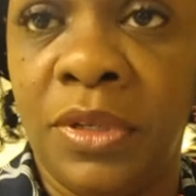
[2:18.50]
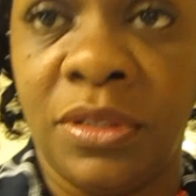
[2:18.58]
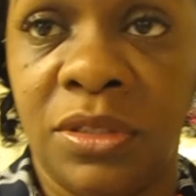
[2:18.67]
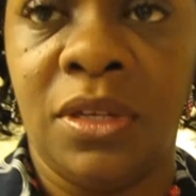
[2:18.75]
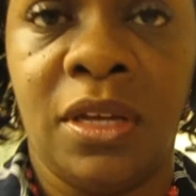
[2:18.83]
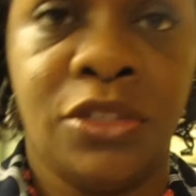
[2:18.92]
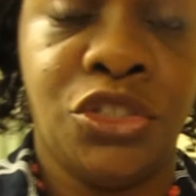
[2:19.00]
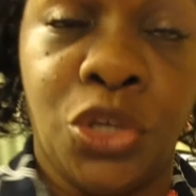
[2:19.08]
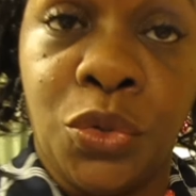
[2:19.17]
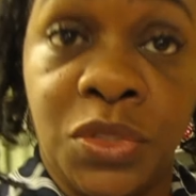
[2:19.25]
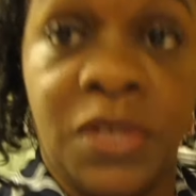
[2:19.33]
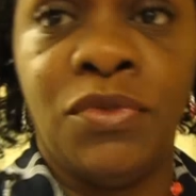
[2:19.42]
It's uh,
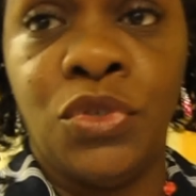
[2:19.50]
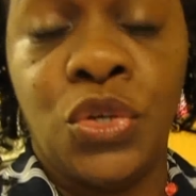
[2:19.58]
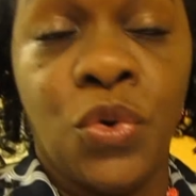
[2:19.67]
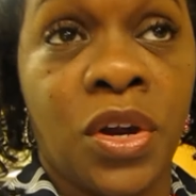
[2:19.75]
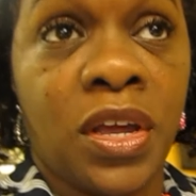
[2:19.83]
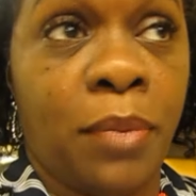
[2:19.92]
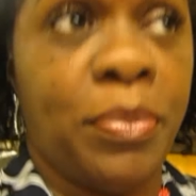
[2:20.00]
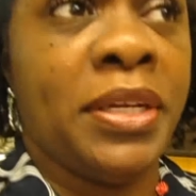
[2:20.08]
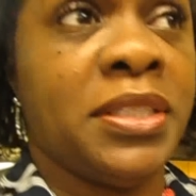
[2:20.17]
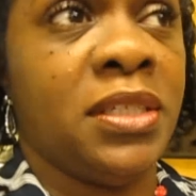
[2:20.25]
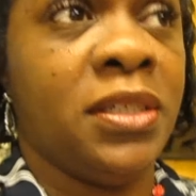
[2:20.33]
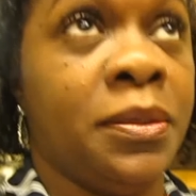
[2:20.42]
Jones of New York. I picked it